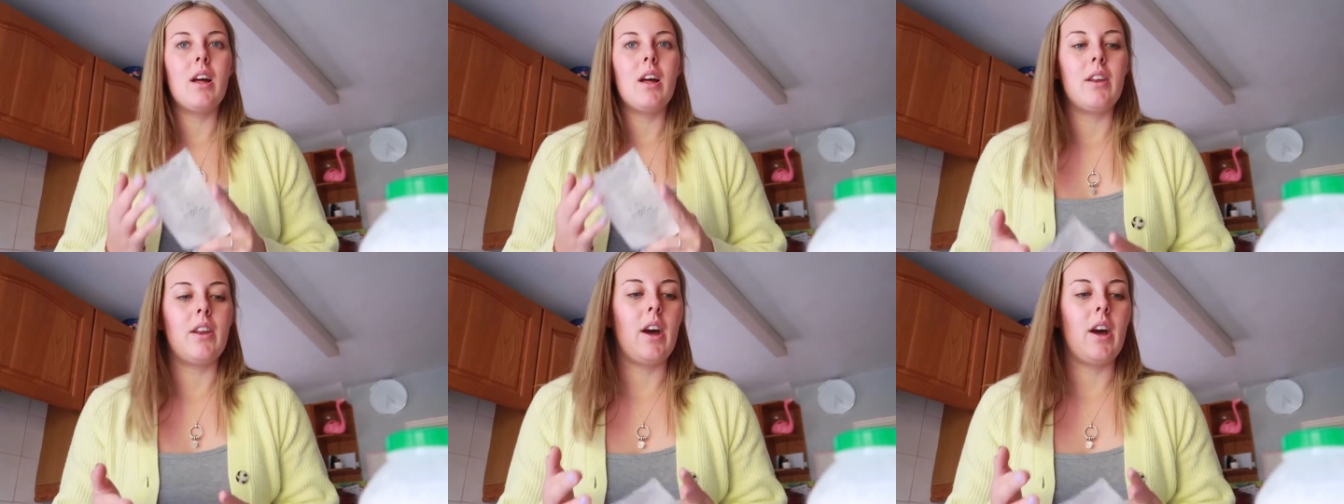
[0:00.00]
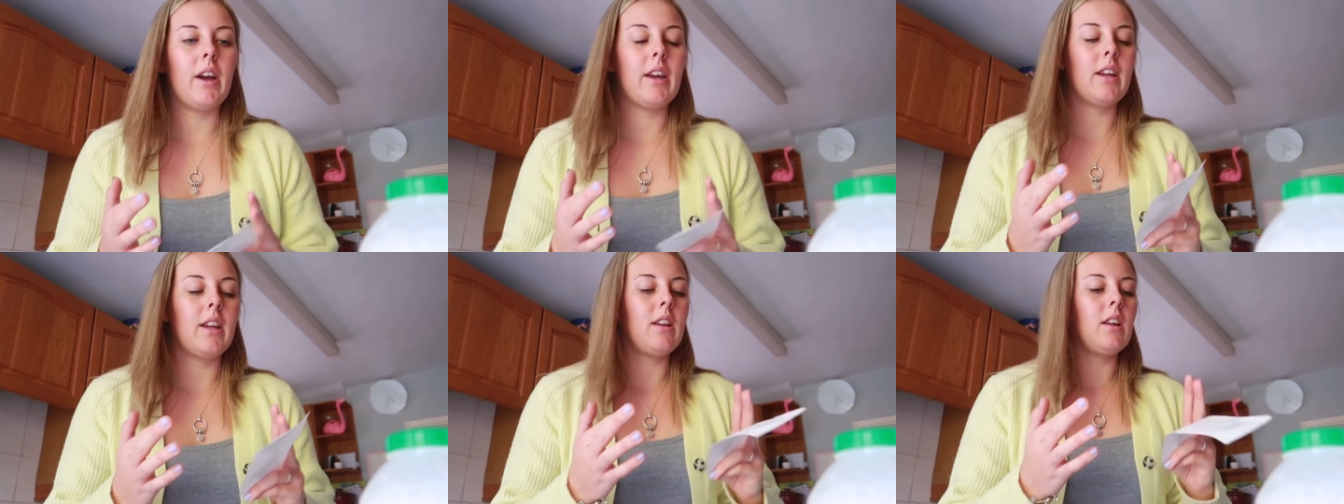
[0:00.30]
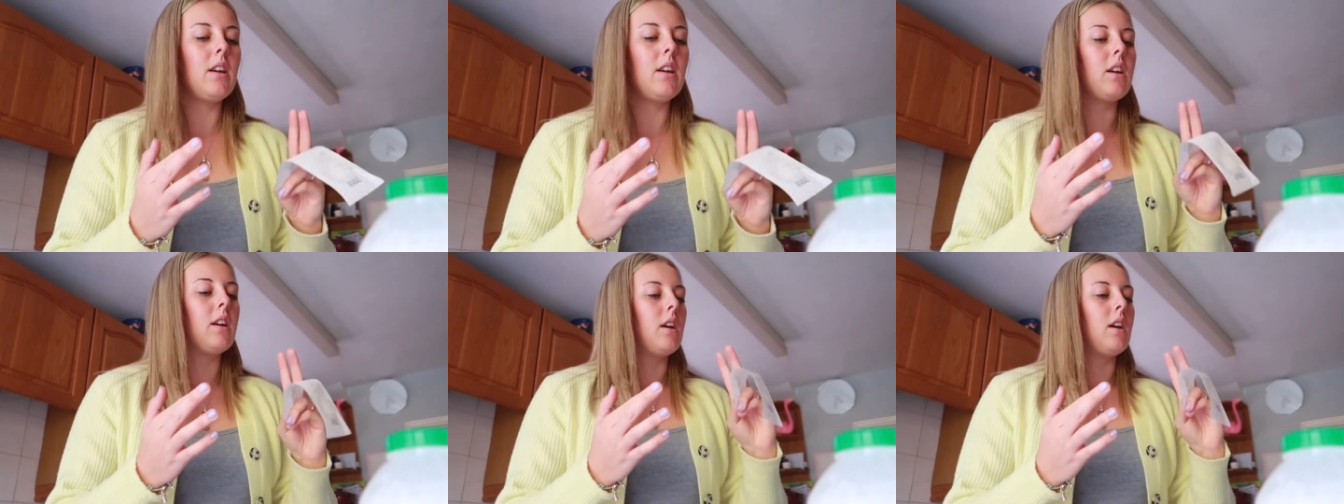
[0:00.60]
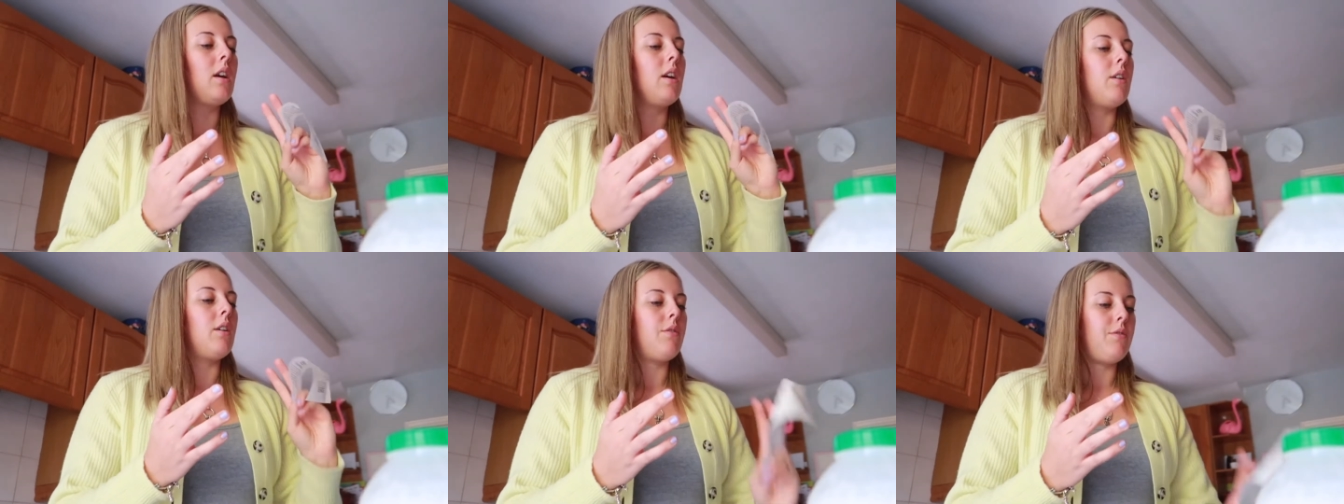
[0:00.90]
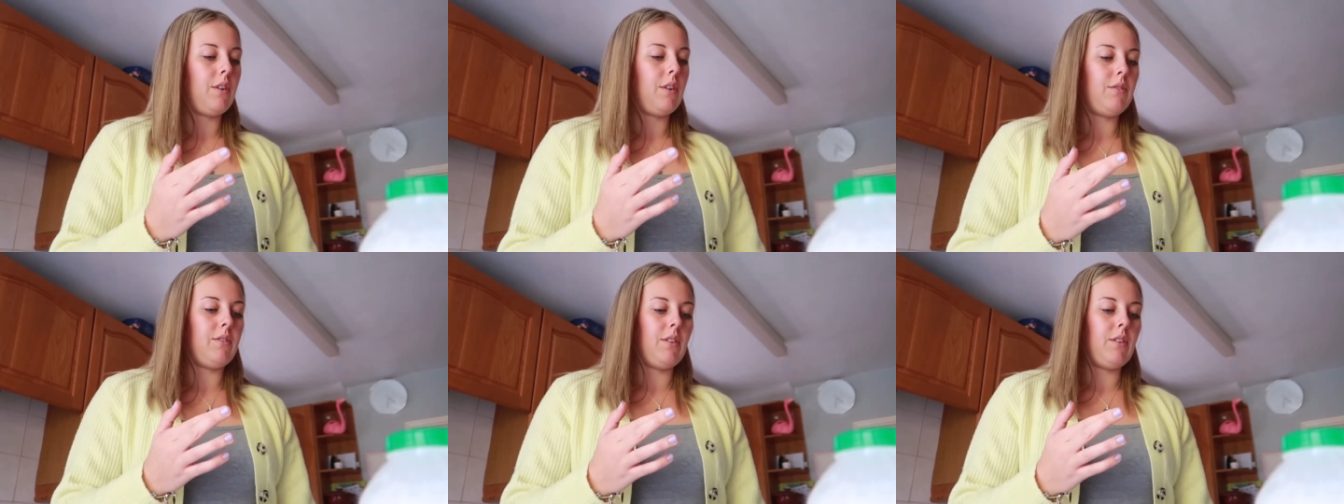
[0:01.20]

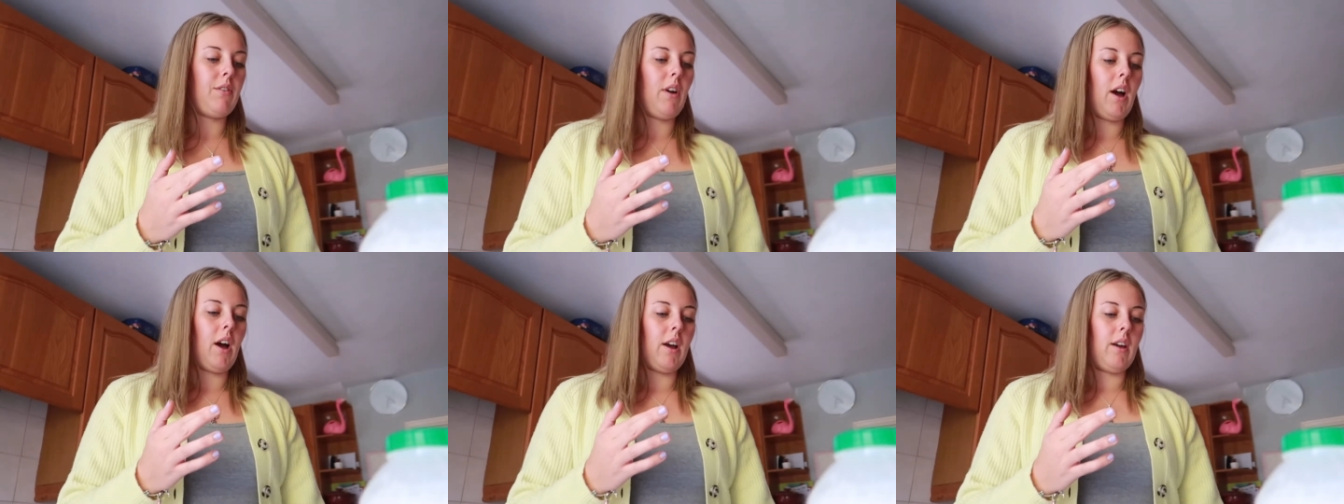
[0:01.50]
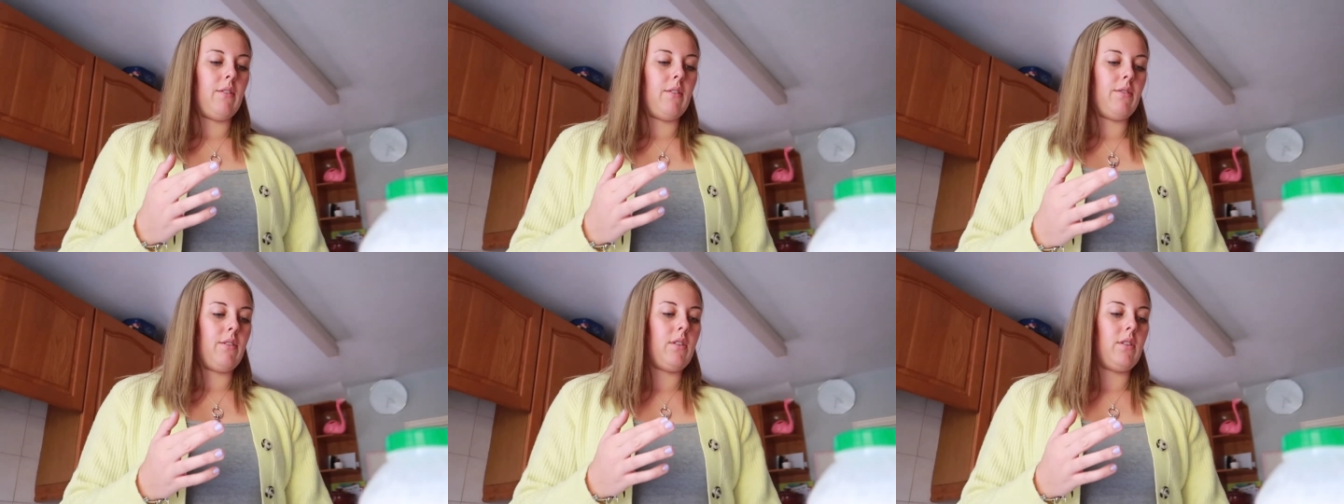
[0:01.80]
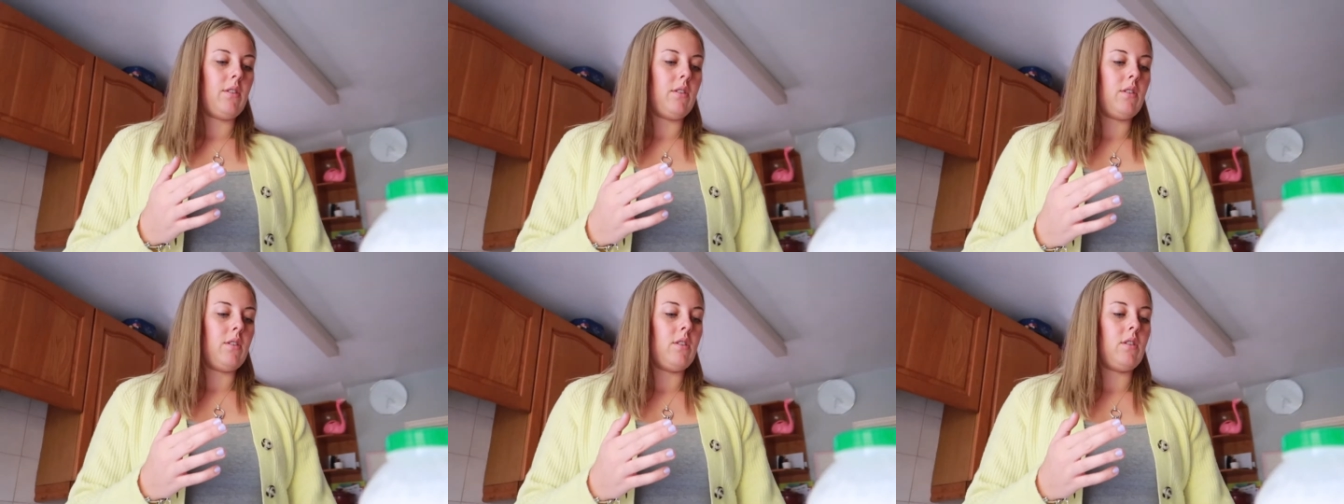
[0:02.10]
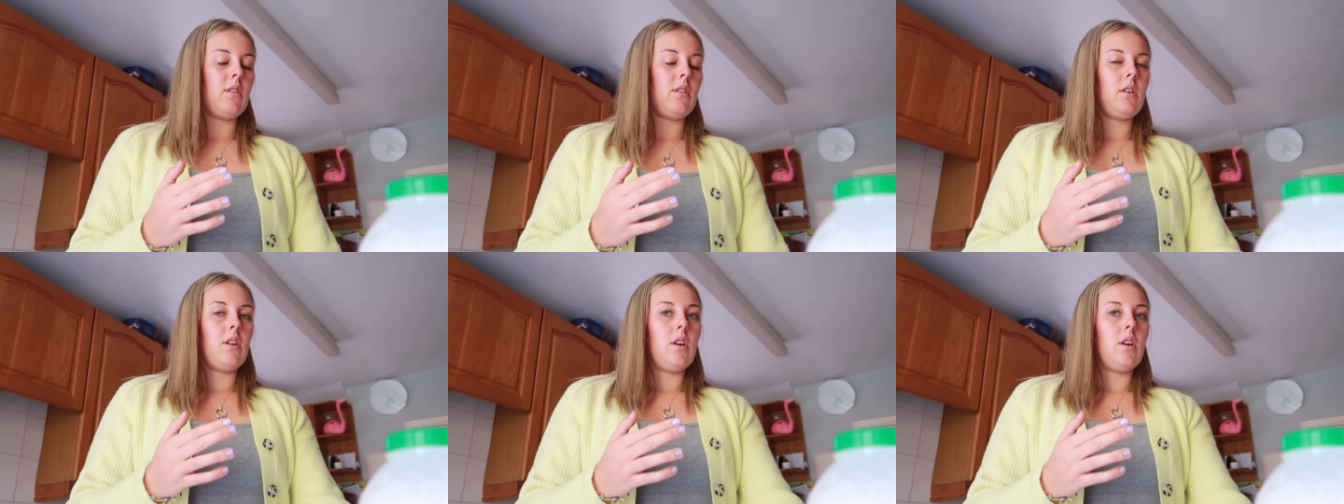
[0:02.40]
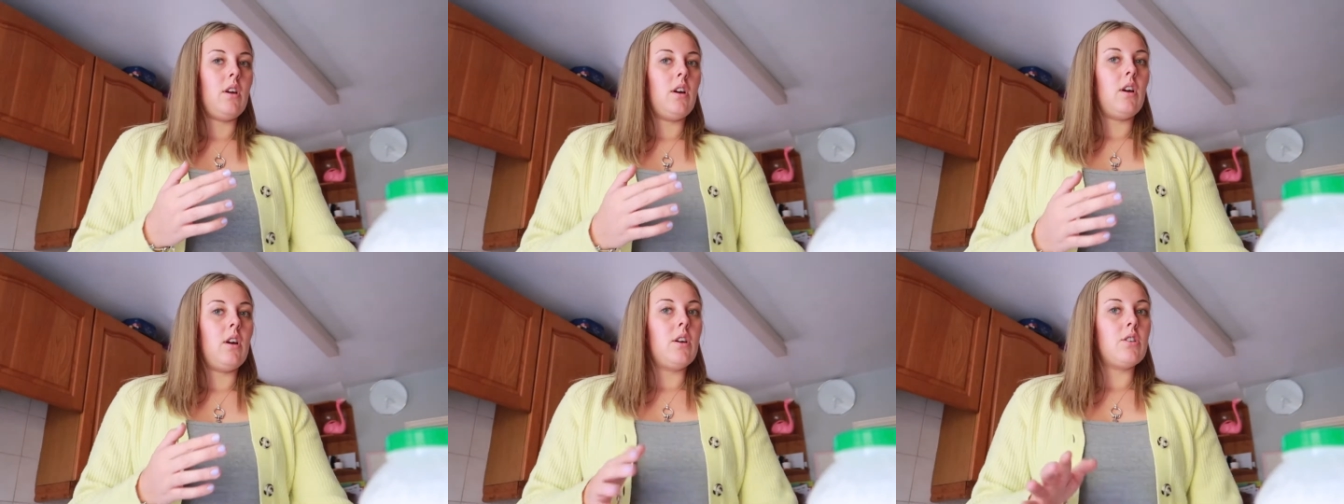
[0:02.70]
£9.55.
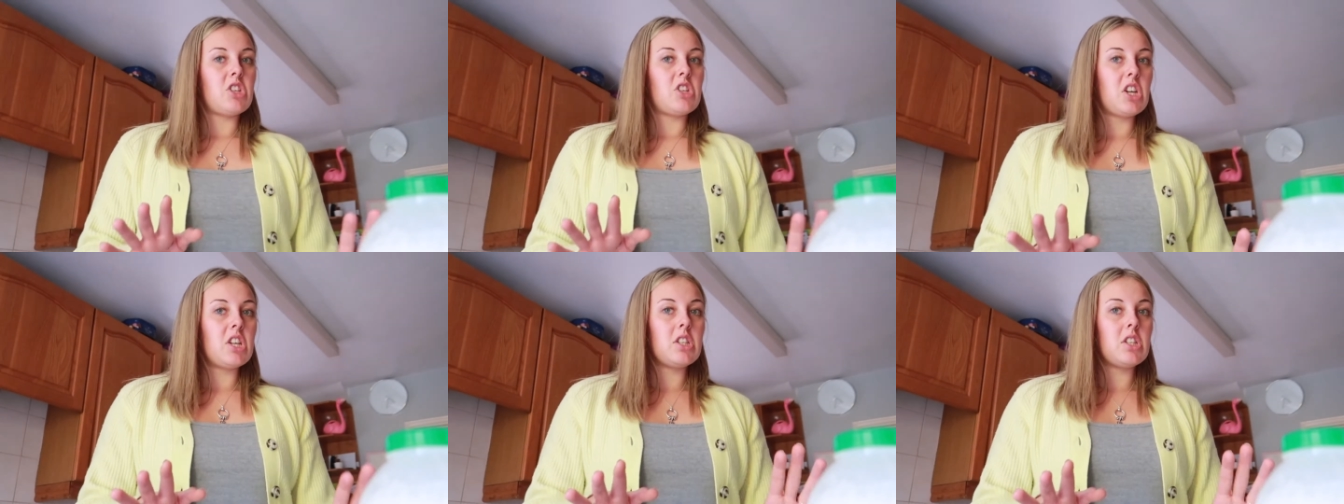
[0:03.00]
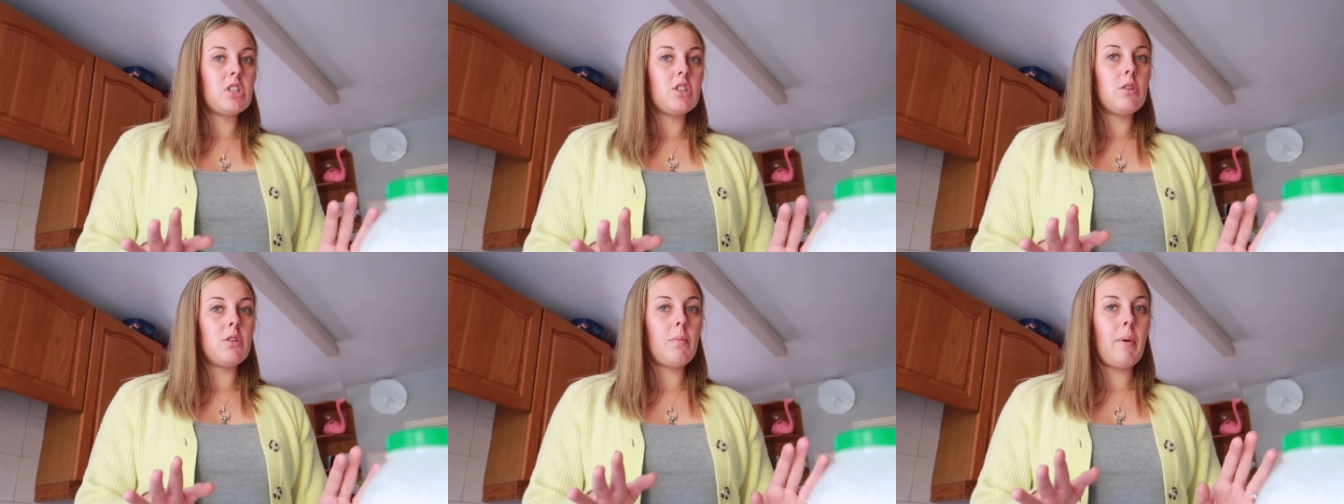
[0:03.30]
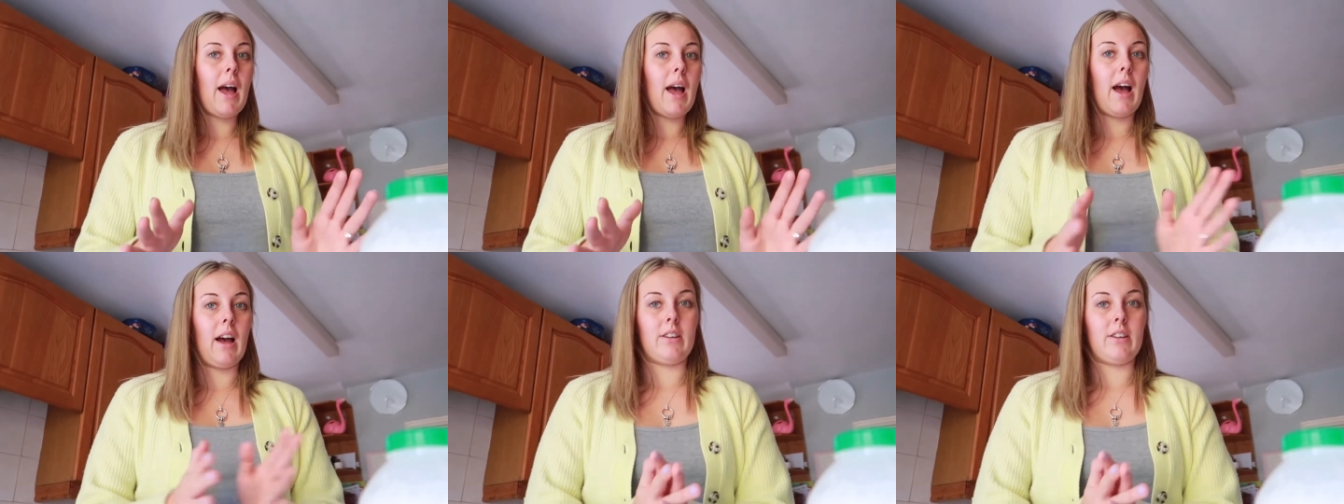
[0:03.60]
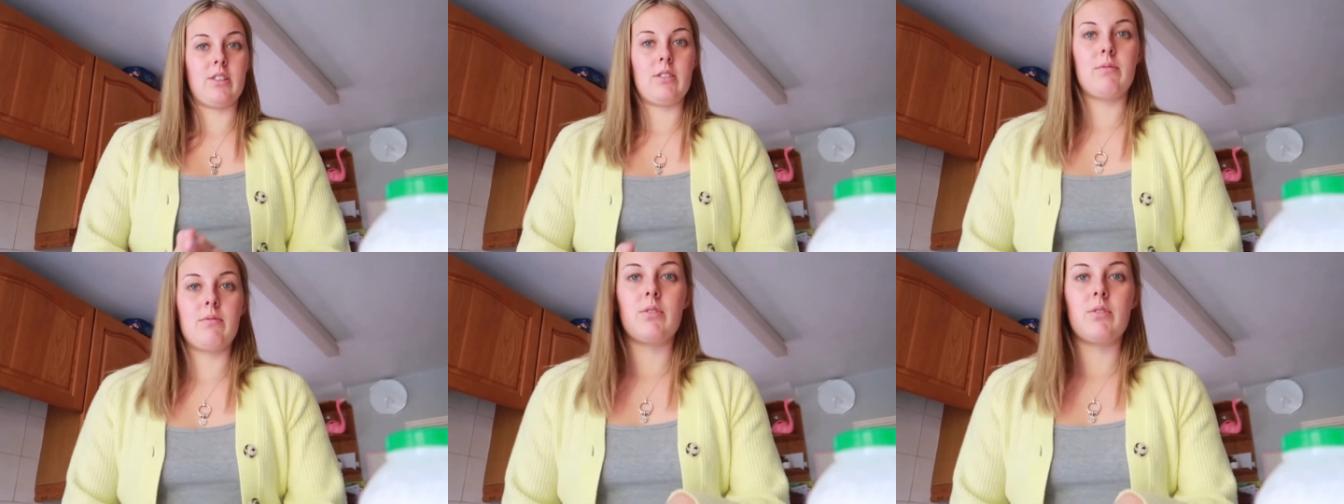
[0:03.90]
Isn't too bad.